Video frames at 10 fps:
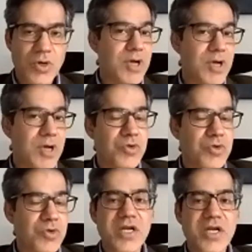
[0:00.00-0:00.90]
want to
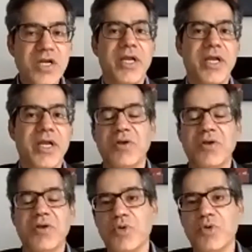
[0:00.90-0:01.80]
reiterate one of the
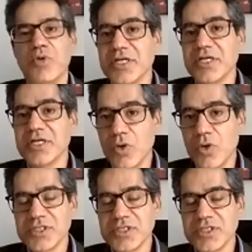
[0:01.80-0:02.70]
points, that it's not just
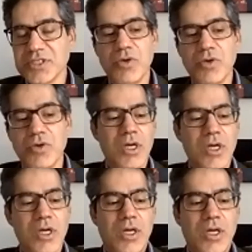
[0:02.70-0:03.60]
about
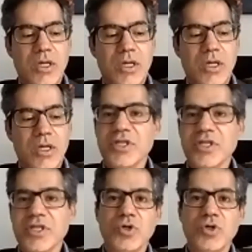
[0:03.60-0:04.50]
having the
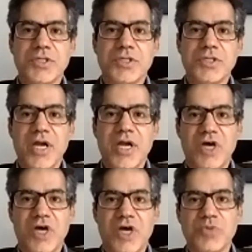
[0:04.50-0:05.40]
most
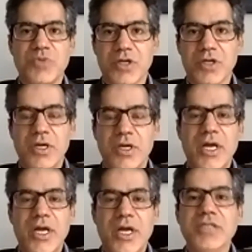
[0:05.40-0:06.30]
advanced product. It
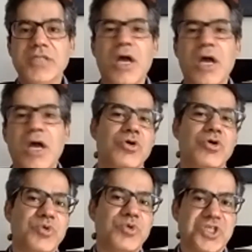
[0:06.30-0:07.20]
is how you're
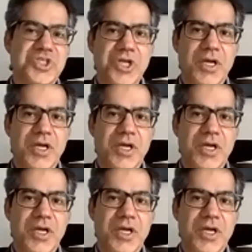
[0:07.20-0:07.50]
positioning